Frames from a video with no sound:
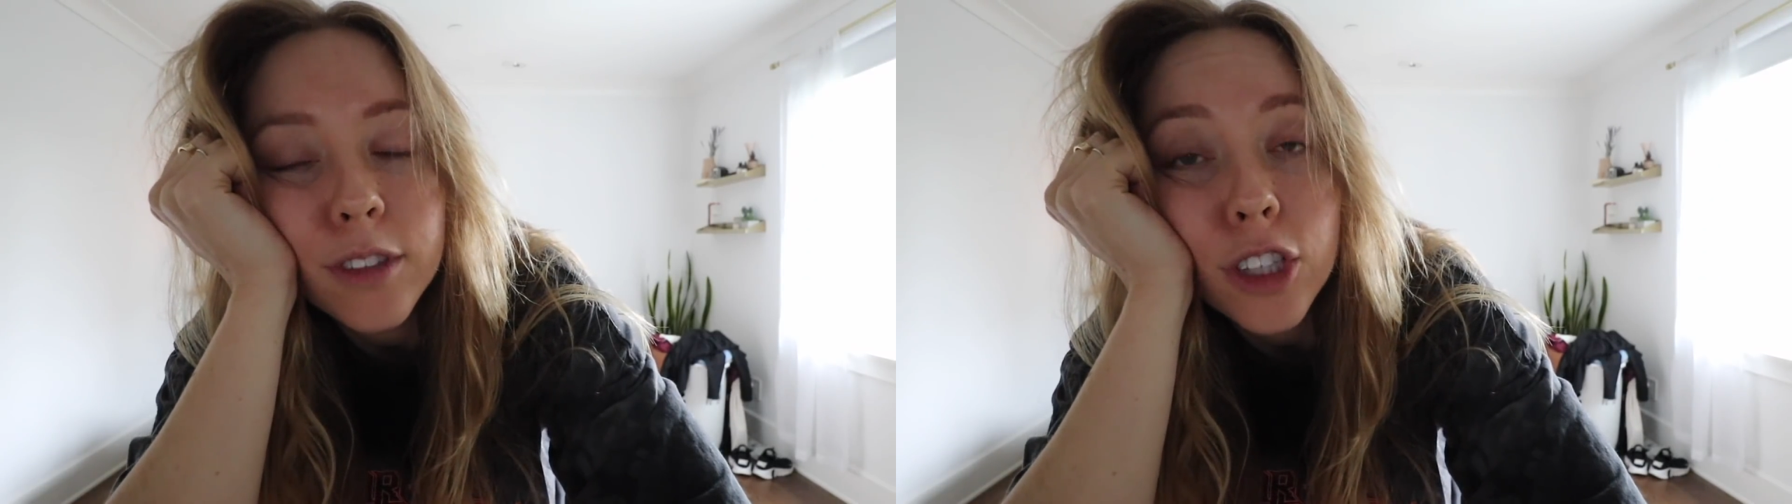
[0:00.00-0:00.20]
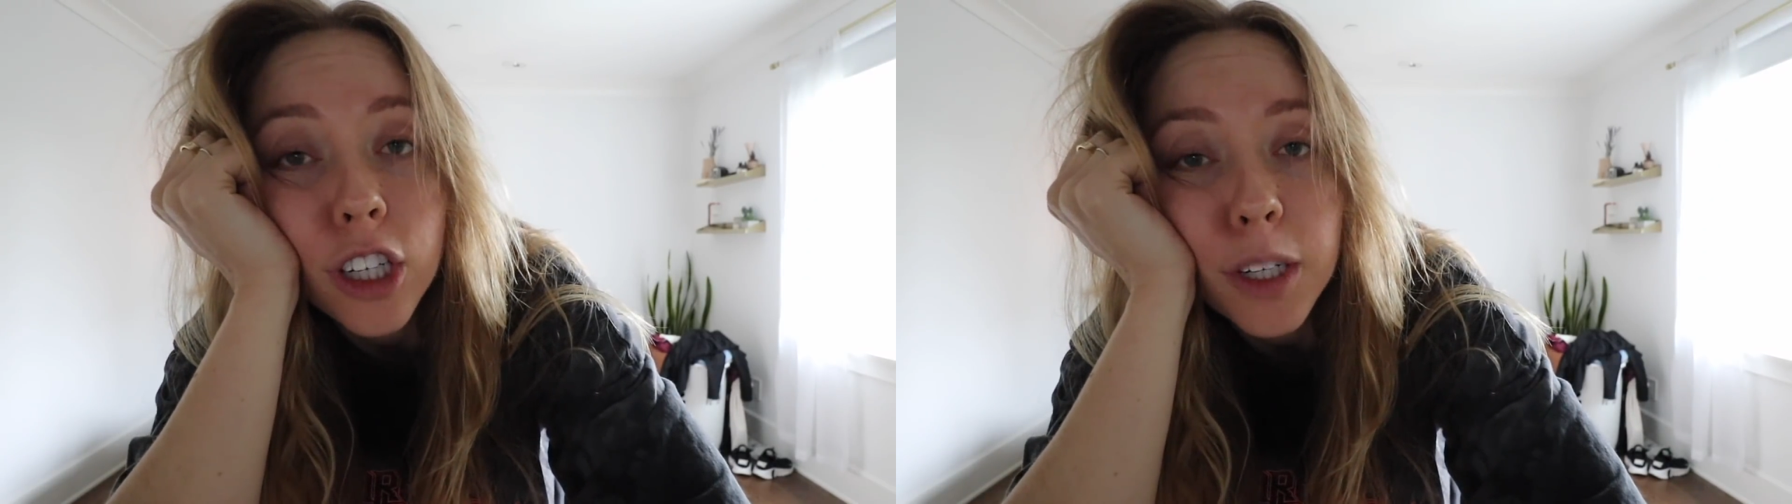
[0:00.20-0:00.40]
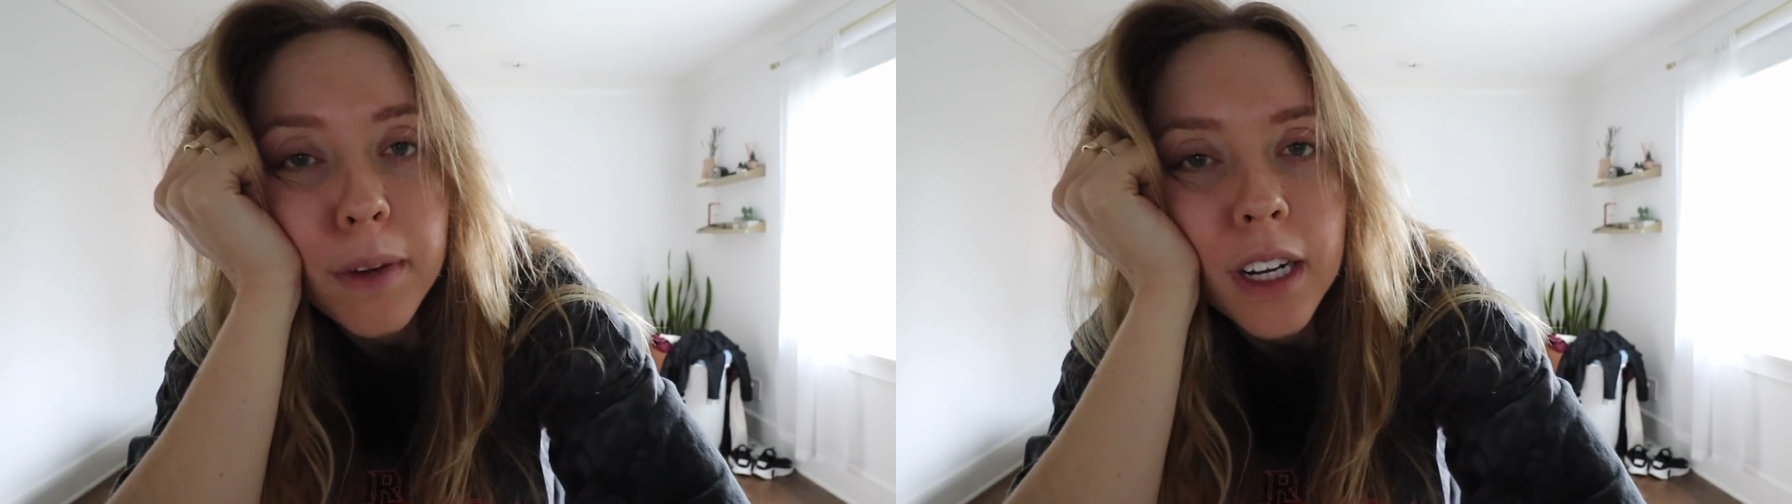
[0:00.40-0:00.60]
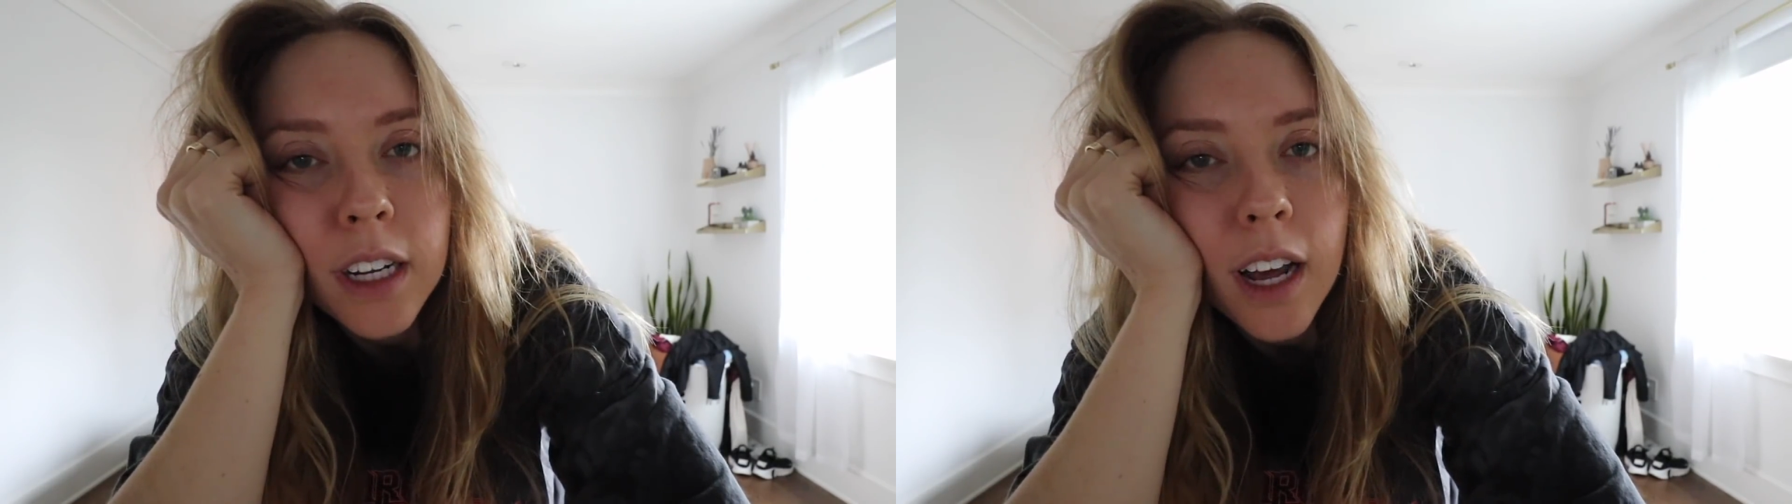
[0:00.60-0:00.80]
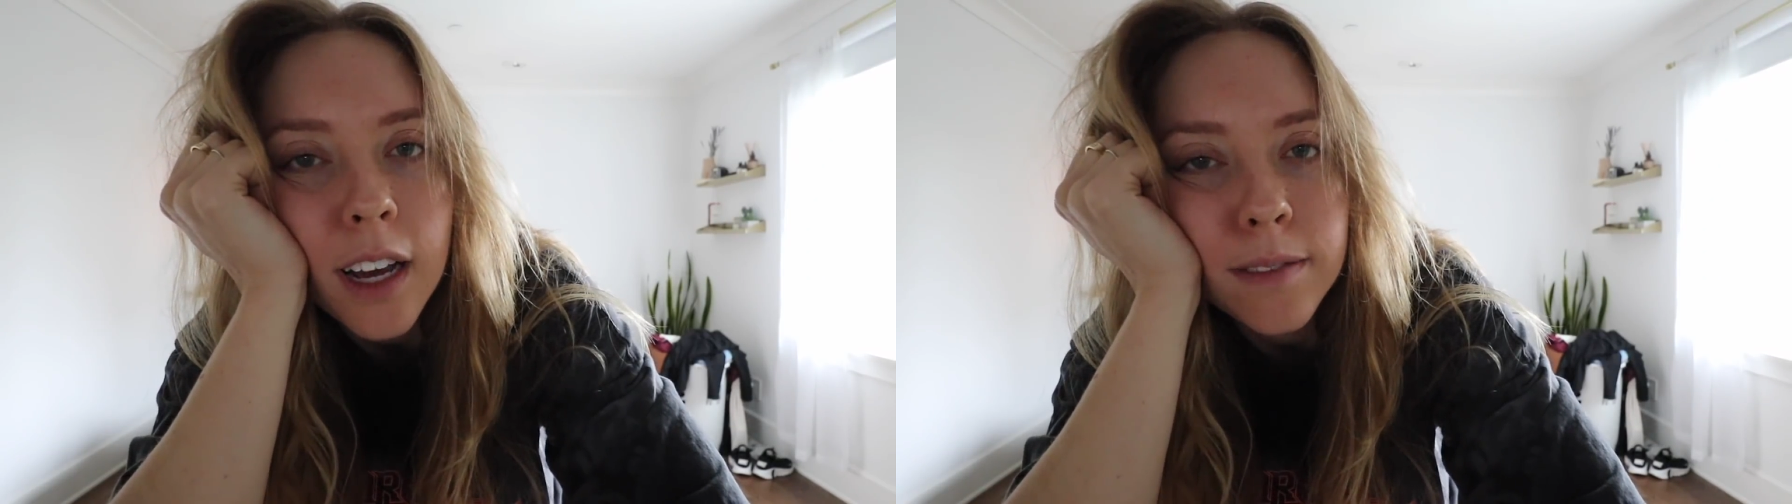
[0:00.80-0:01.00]
thirty minute
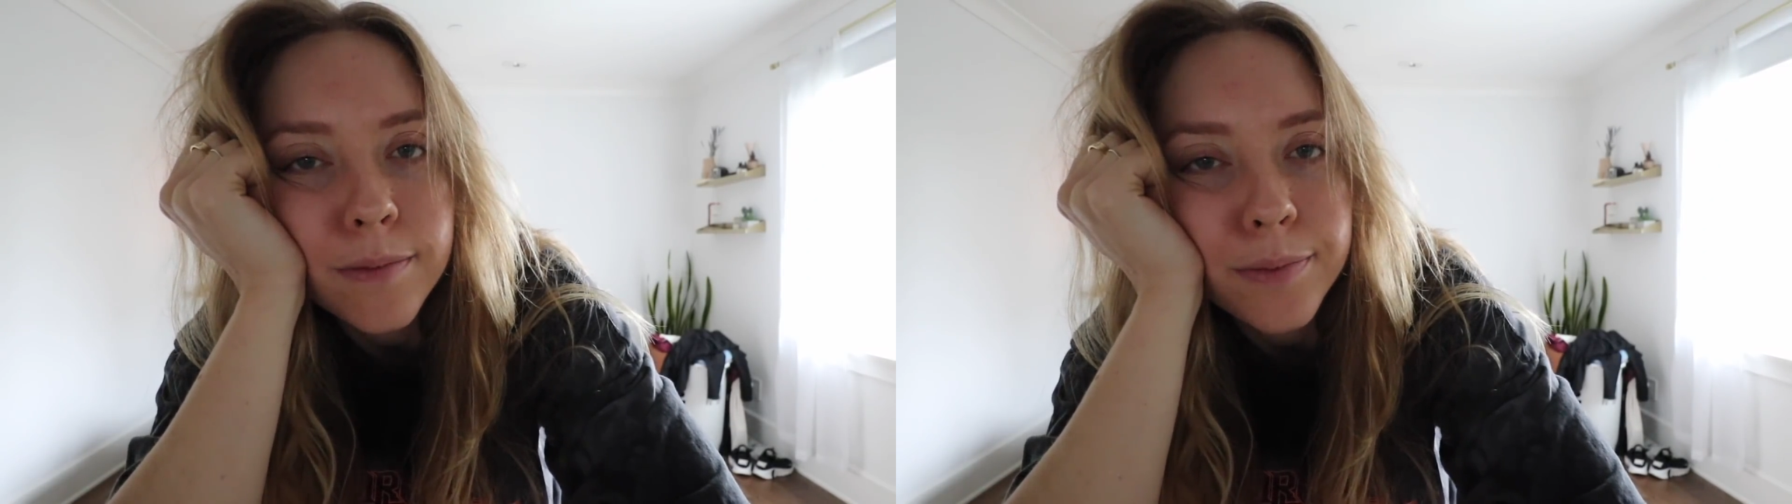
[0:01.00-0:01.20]
nap.